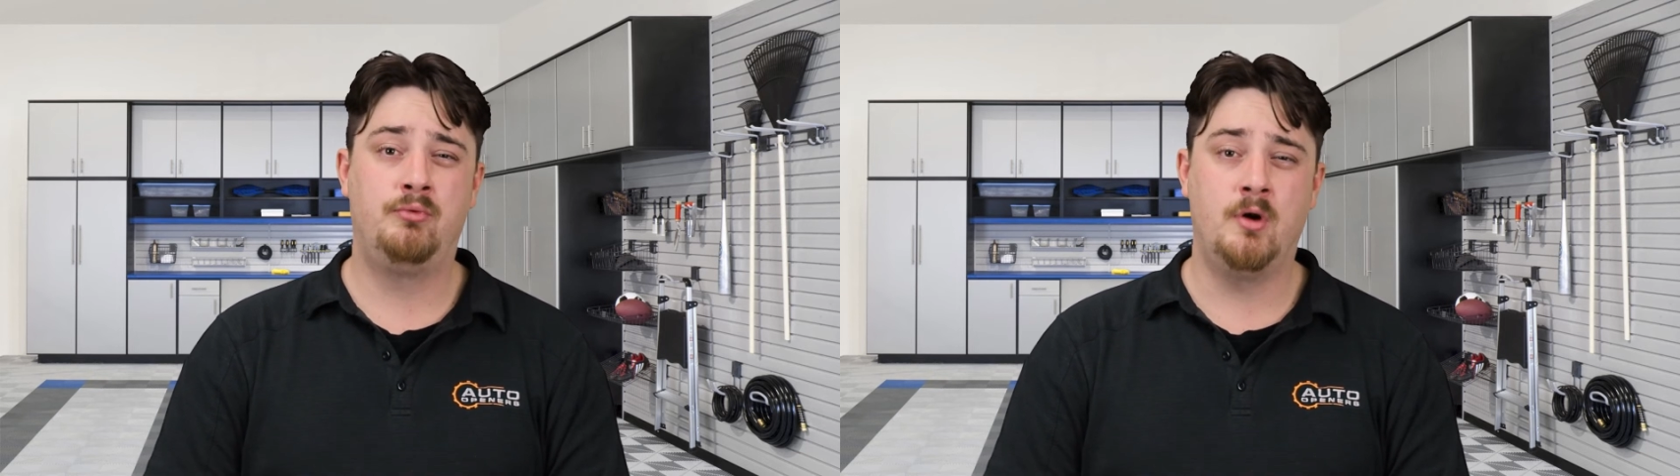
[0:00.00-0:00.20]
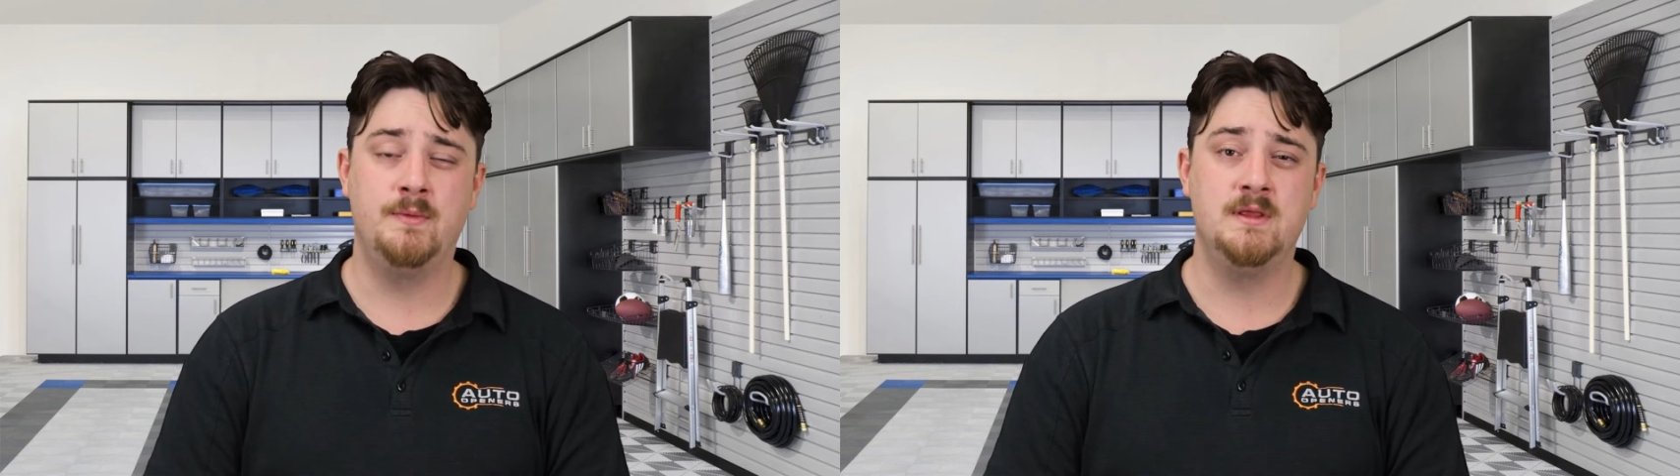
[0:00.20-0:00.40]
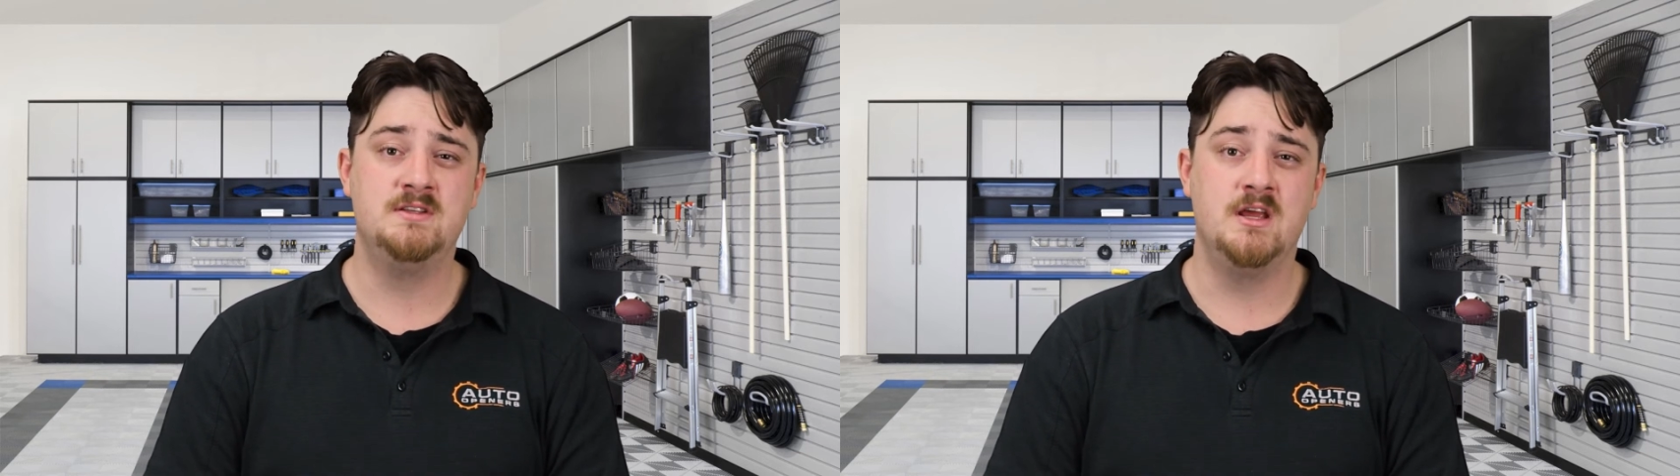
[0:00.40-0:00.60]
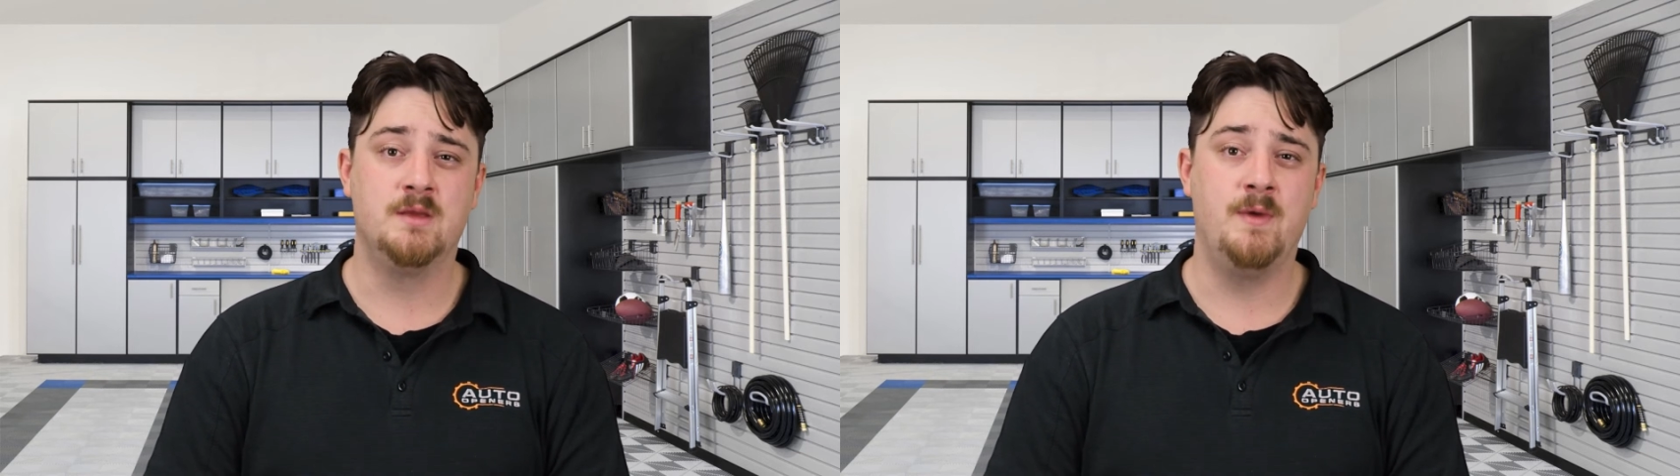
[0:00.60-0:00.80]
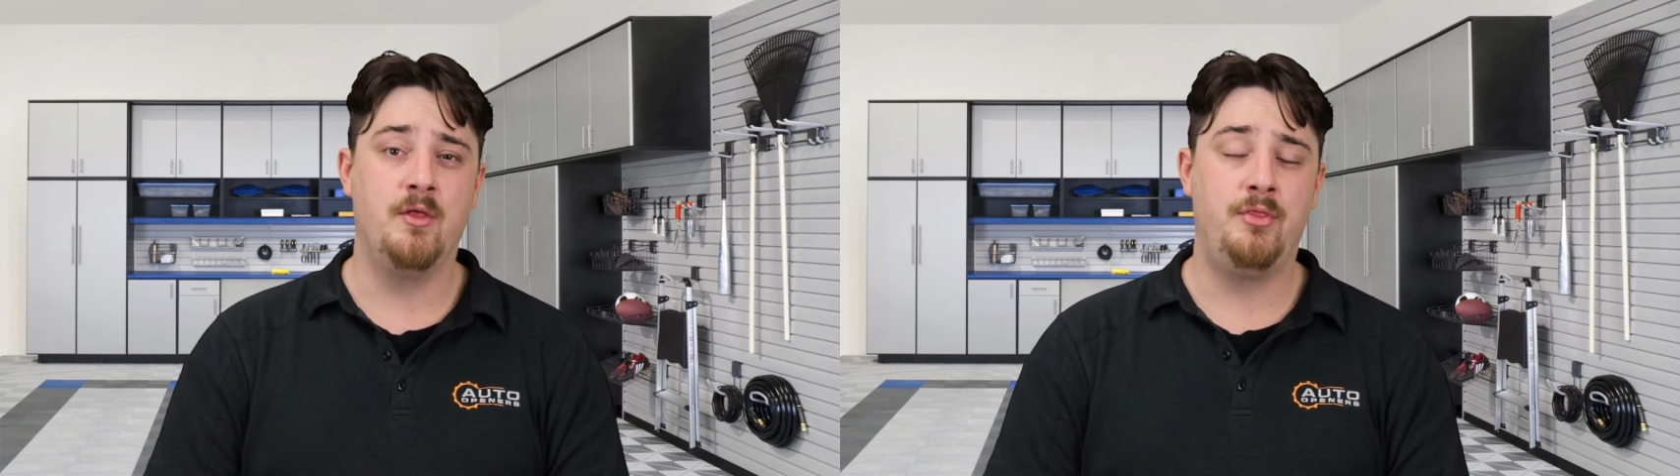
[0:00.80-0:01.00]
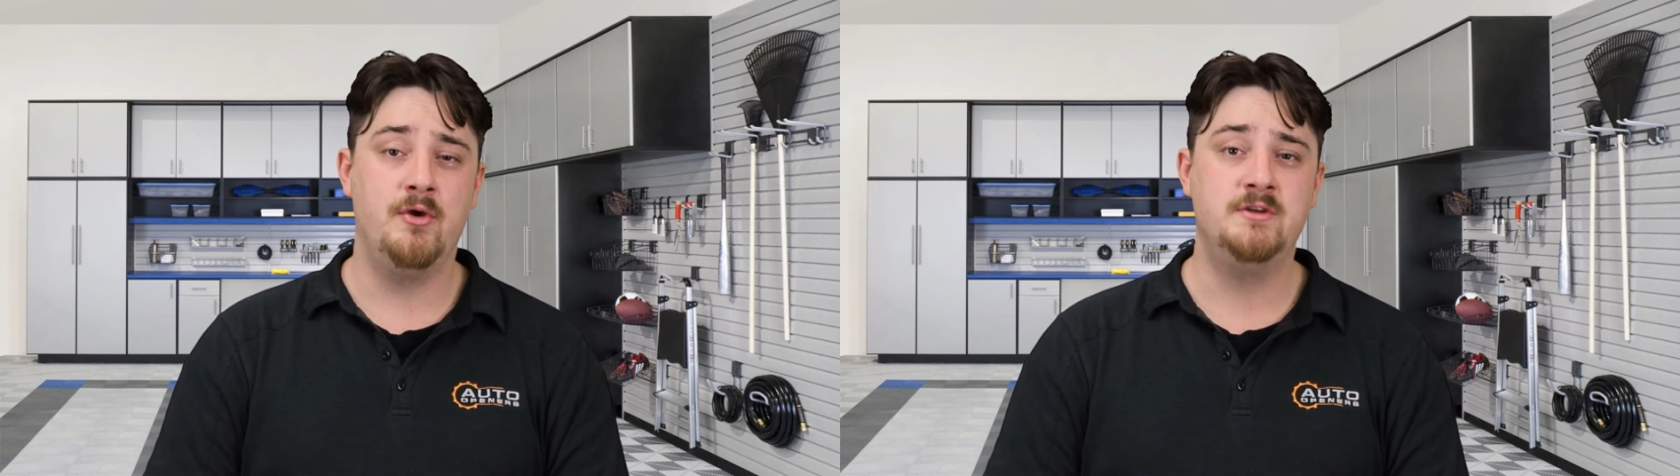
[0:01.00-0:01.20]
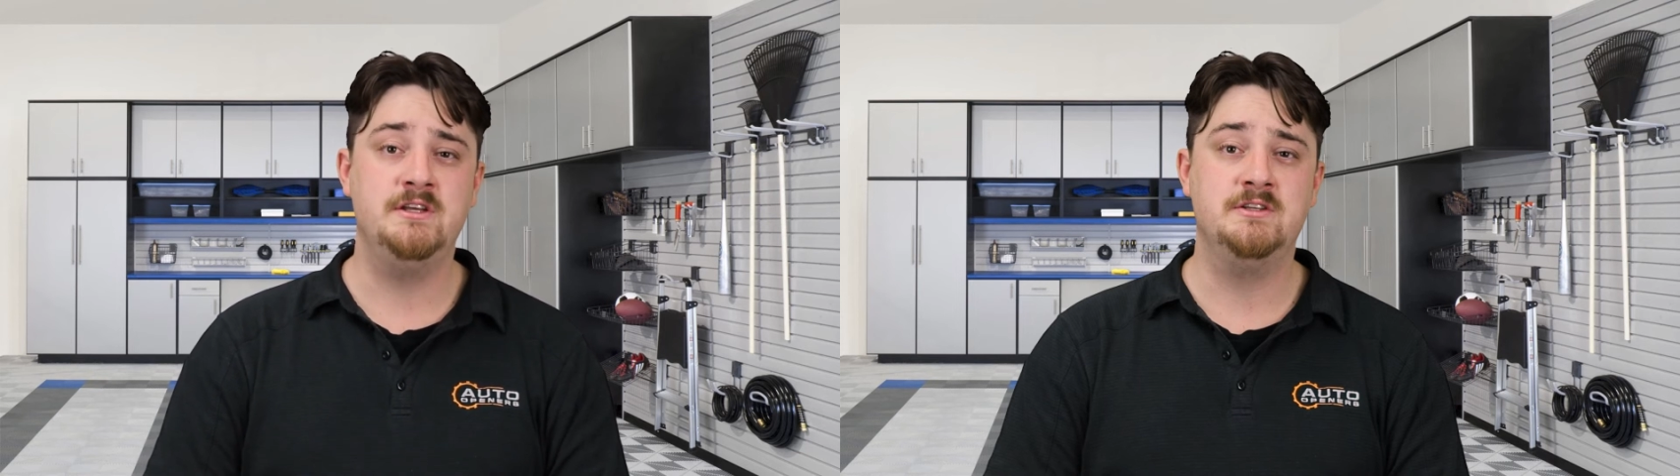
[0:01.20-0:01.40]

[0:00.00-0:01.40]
probably take about 30